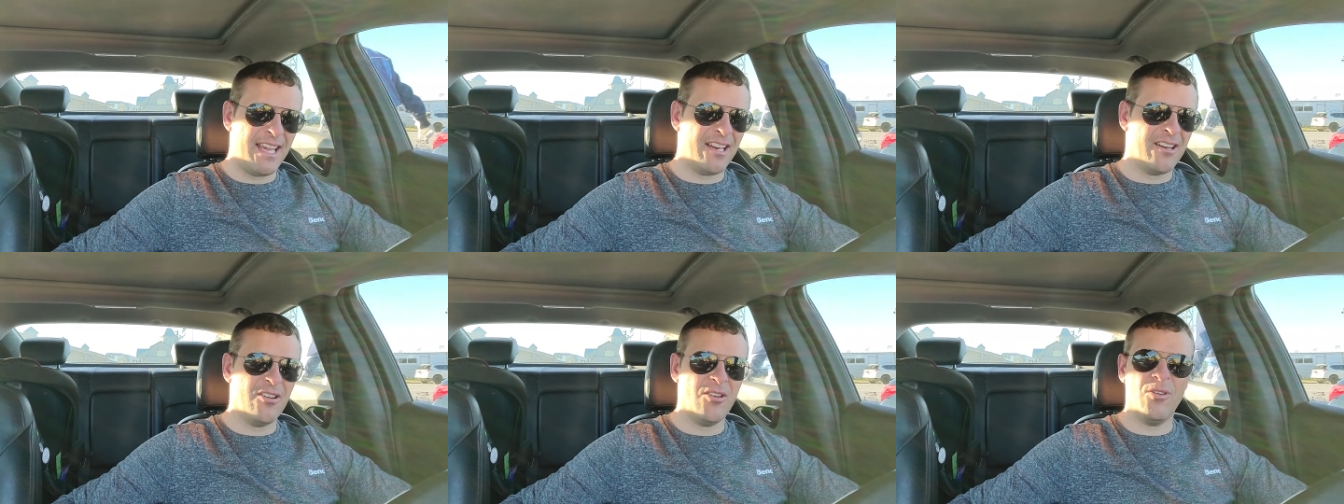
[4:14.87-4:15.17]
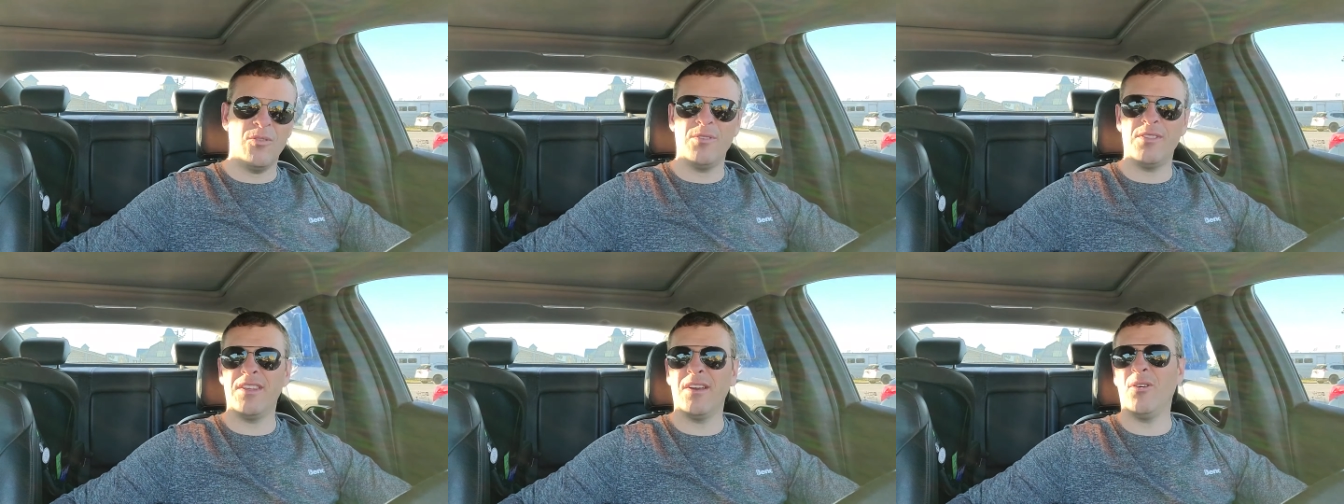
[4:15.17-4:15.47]
you
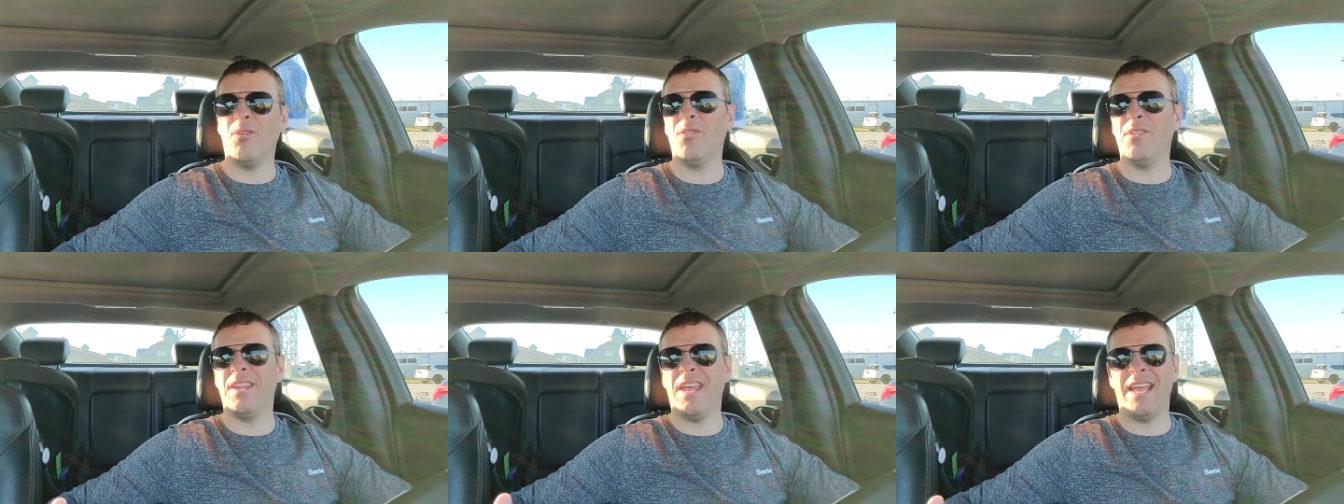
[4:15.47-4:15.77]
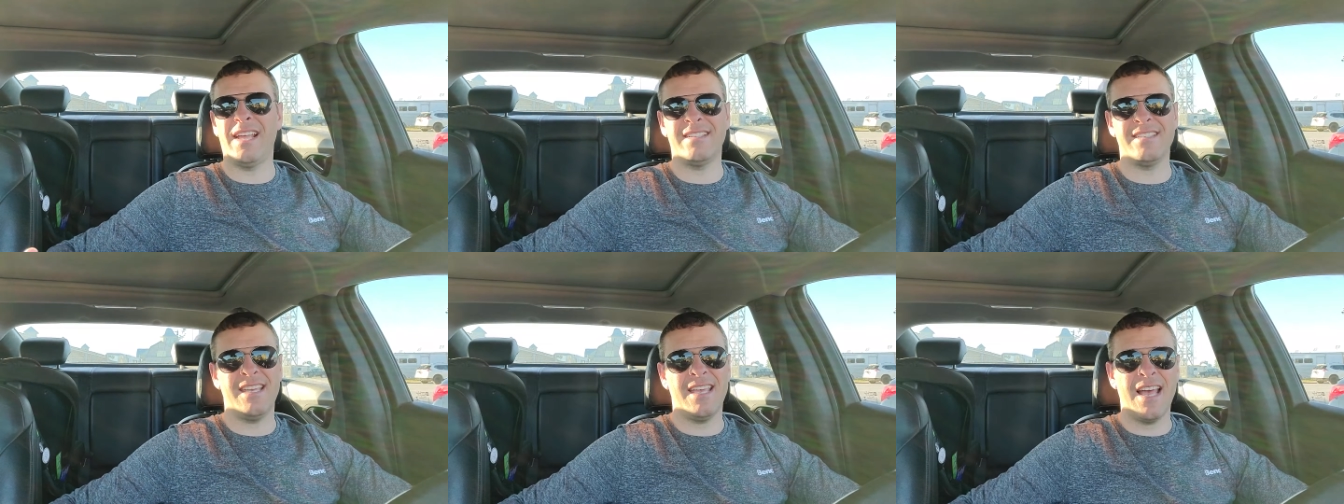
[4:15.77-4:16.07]
know, the whole
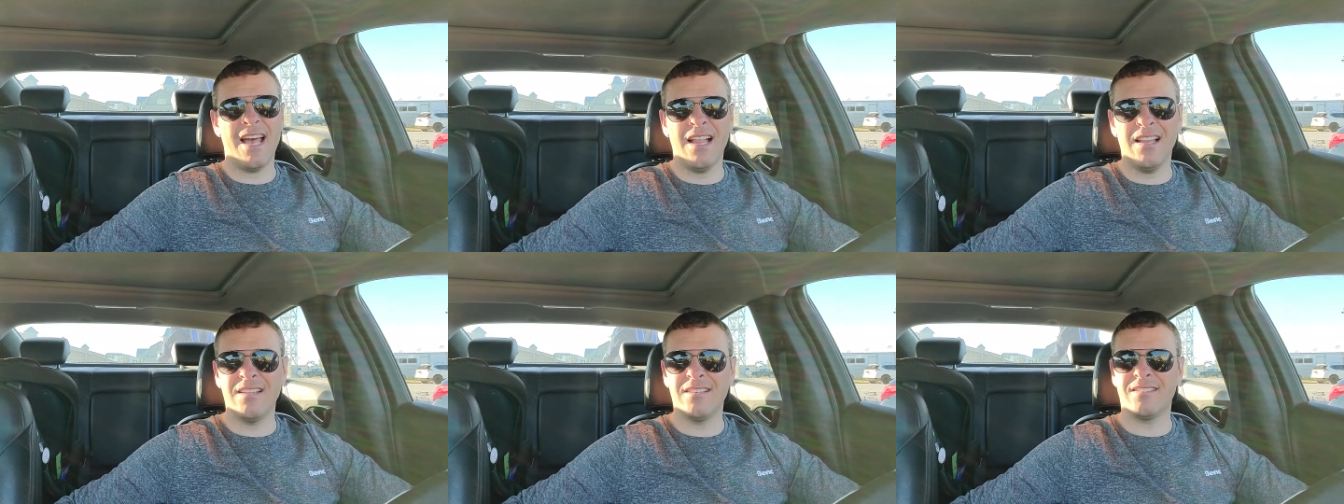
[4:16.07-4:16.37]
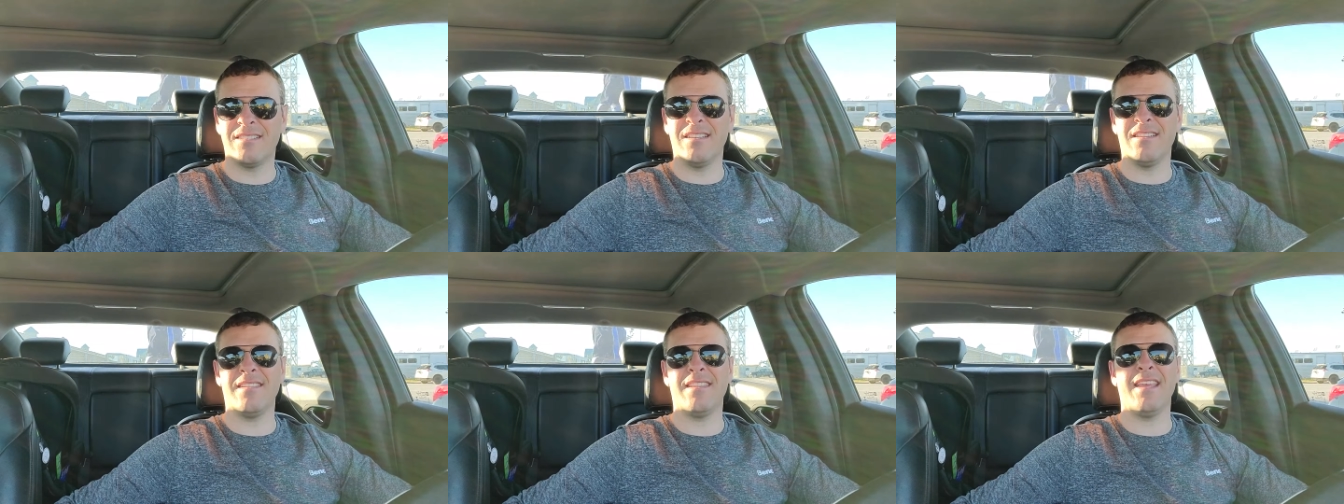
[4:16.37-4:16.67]
Nancy
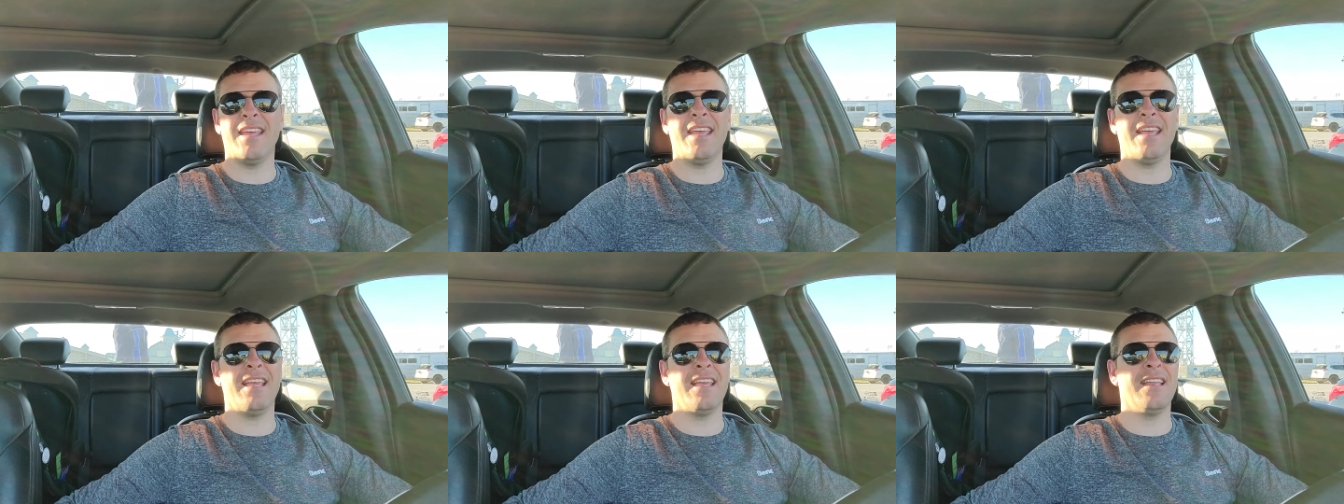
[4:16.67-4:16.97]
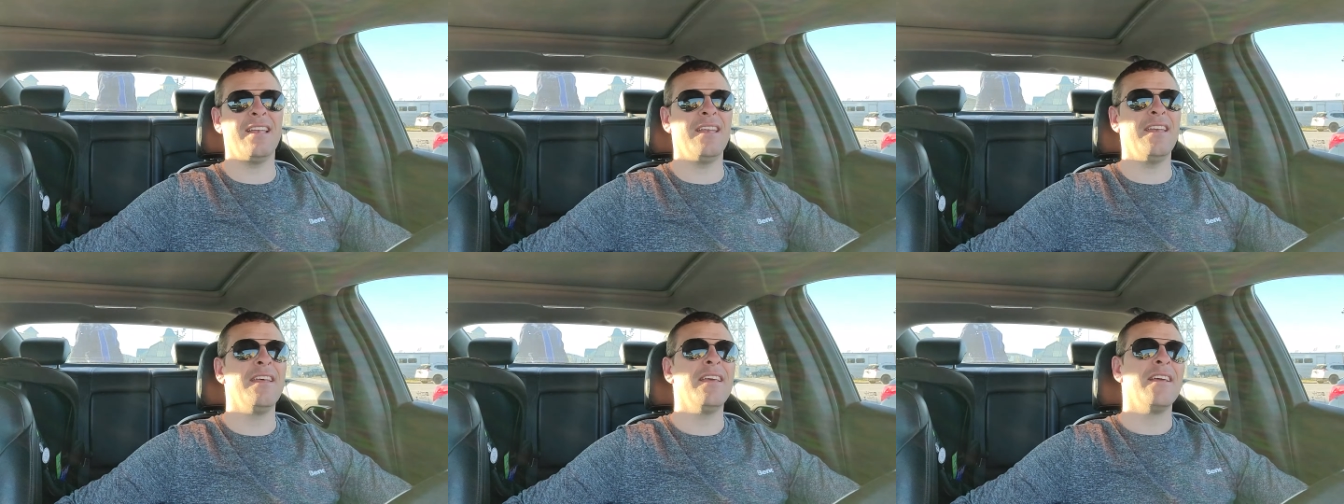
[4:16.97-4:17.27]
Allison thing
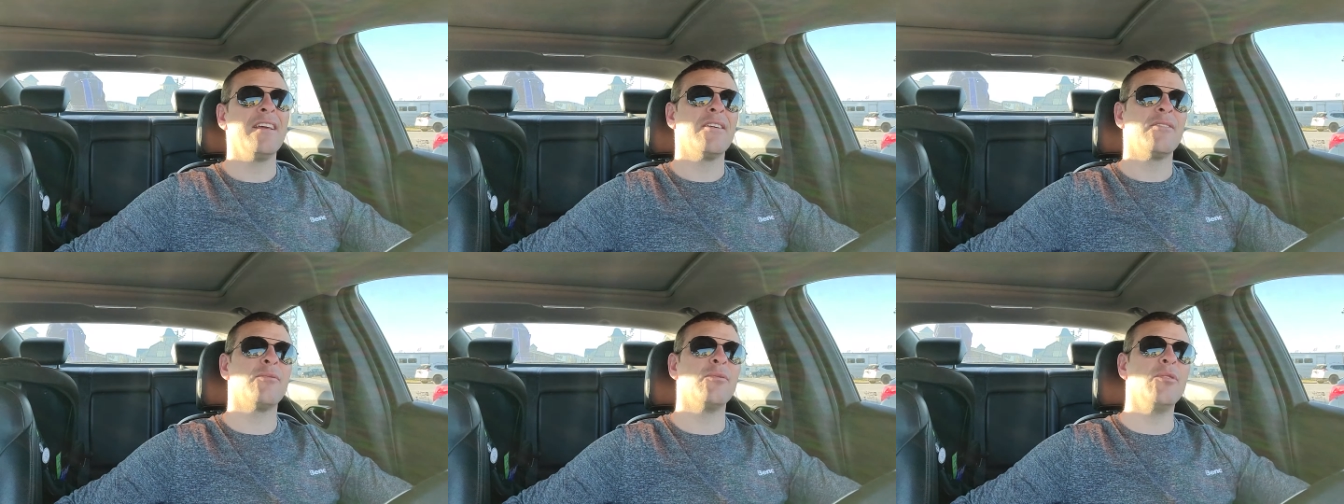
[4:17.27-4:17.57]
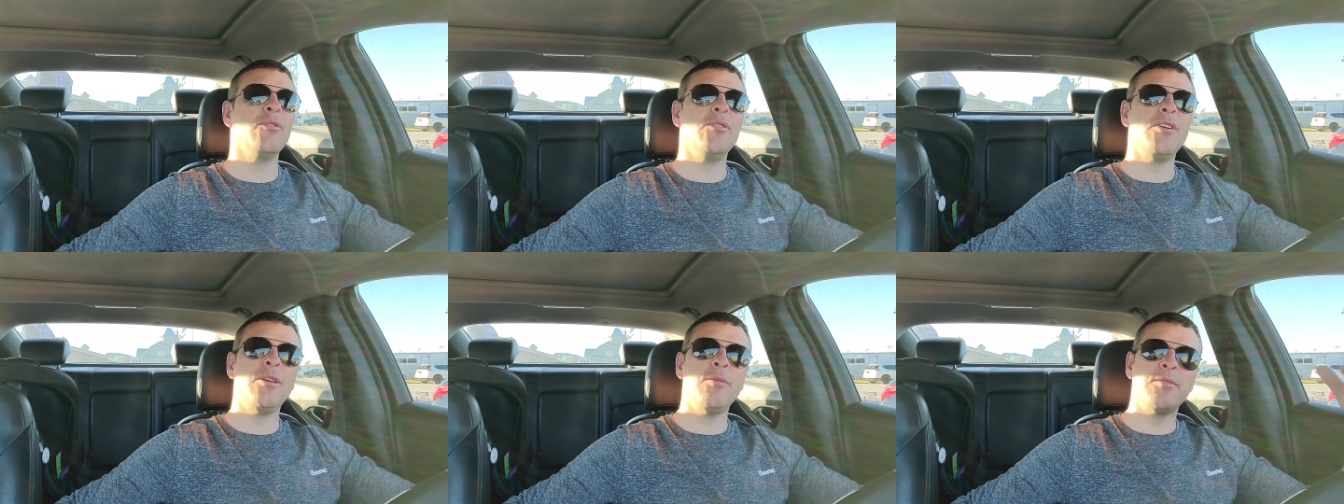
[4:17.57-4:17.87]
and
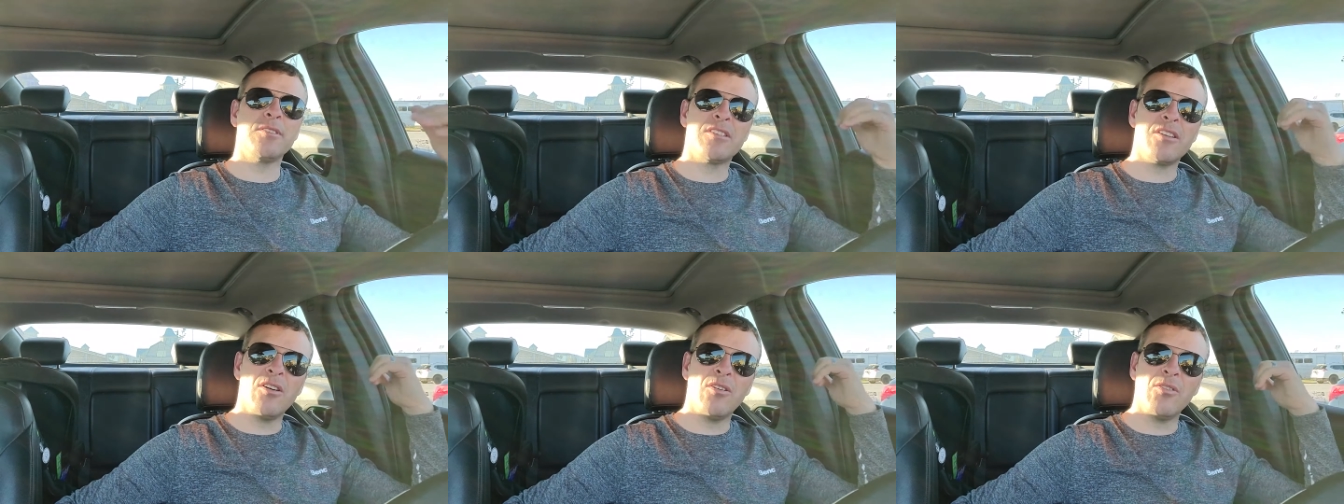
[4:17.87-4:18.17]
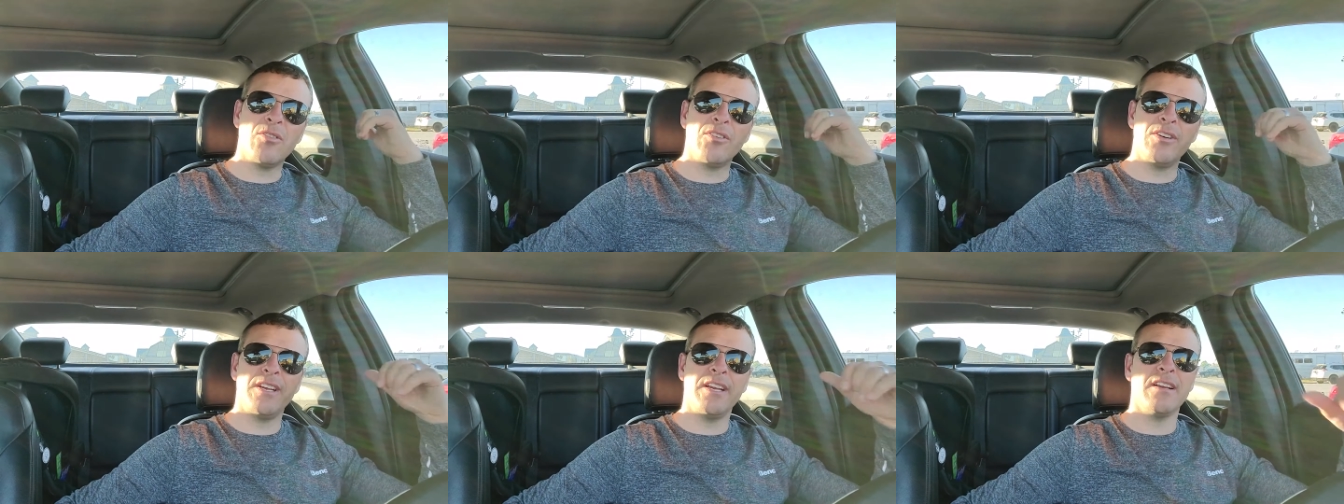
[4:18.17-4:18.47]
Rooney was no
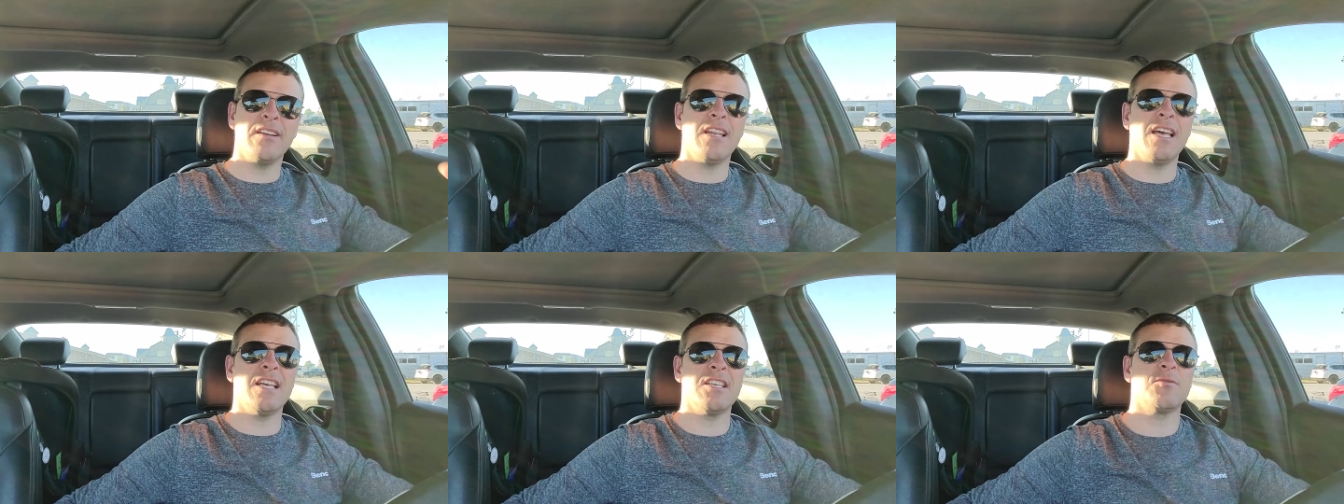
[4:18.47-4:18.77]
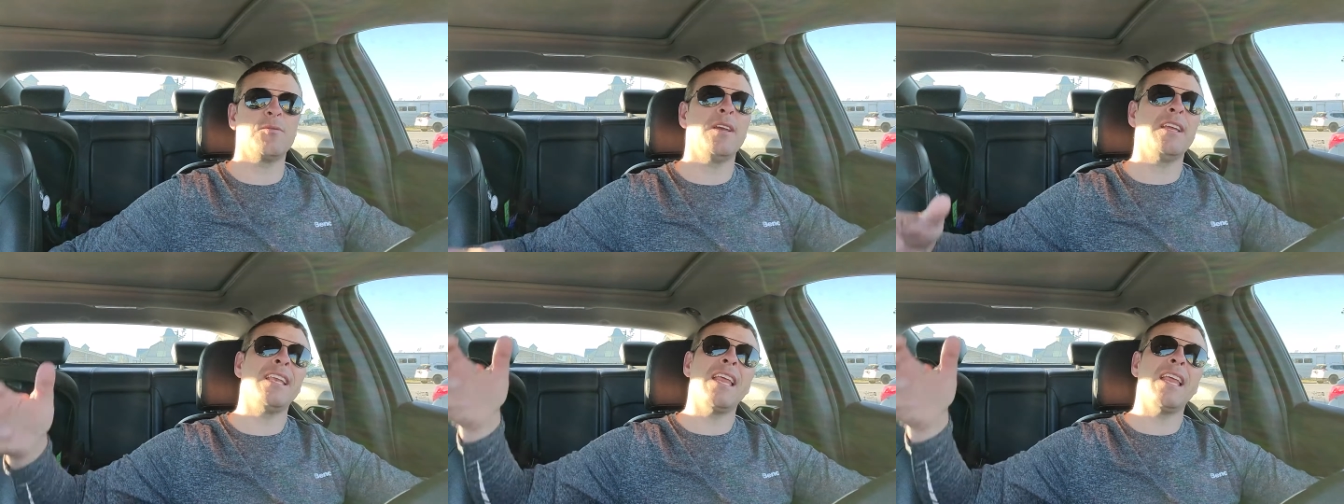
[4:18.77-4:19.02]
good here last week.